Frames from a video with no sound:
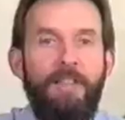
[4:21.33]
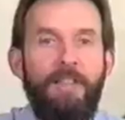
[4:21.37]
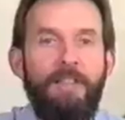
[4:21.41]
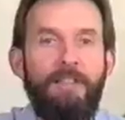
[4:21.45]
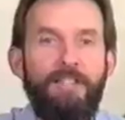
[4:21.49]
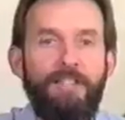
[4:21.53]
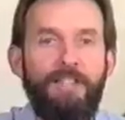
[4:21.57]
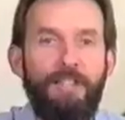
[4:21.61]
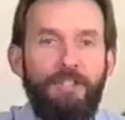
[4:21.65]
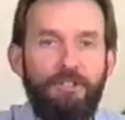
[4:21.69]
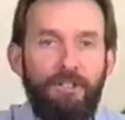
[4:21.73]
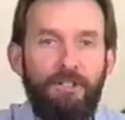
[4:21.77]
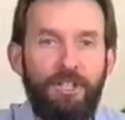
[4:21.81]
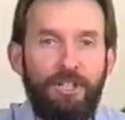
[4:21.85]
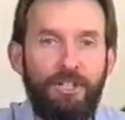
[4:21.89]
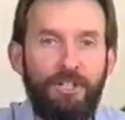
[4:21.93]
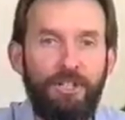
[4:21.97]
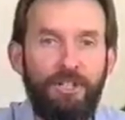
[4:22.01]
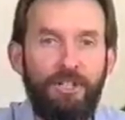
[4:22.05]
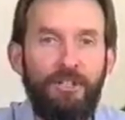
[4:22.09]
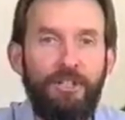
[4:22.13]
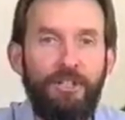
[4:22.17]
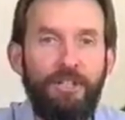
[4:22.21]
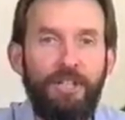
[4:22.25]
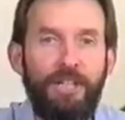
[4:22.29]
Without the
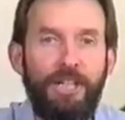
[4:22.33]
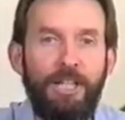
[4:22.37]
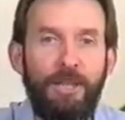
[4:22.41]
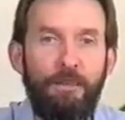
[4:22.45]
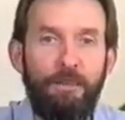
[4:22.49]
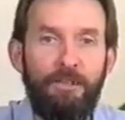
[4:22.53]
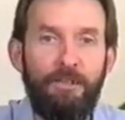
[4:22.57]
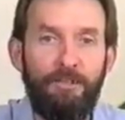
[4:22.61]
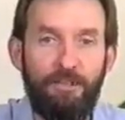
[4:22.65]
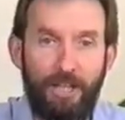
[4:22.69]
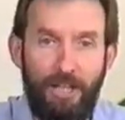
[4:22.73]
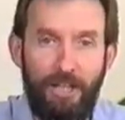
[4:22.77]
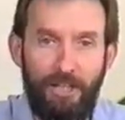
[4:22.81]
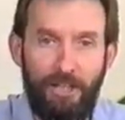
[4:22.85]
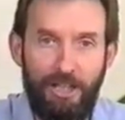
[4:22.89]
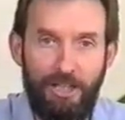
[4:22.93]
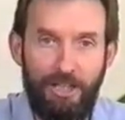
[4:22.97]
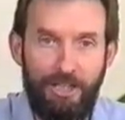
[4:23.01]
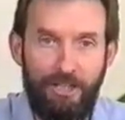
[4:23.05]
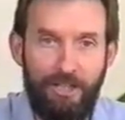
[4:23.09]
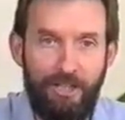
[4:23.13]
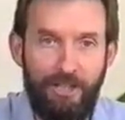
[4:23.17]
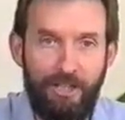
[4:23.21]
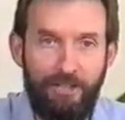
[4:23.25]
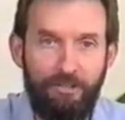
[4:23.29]
didgeridoo, it would sound
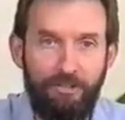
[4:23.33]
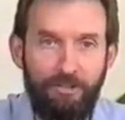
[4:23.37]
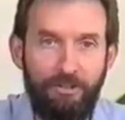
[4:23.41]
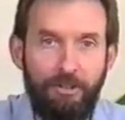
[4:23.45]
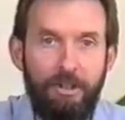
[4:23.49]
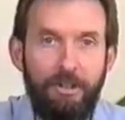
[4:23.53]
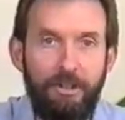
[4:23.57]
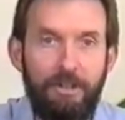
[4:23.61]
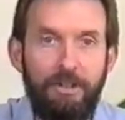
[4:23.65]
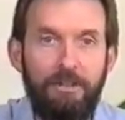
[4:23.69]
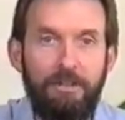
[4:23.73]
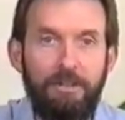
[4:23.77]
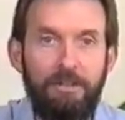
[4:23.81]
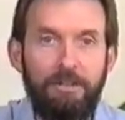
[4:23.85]
like this.